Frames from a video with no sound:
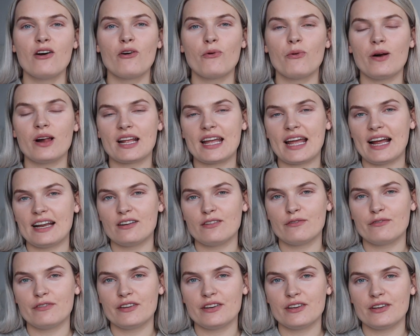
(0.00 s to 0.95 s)
what kind
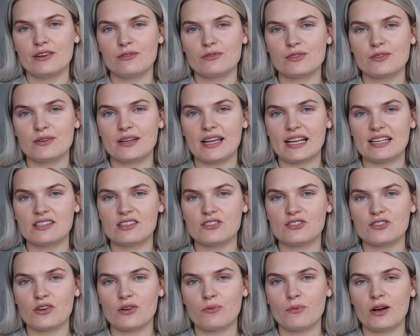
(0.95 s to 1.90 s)
of videos you guys
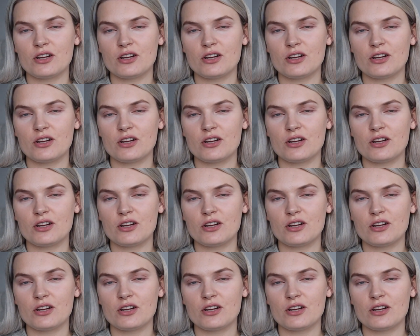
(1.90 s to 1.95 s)
enjoy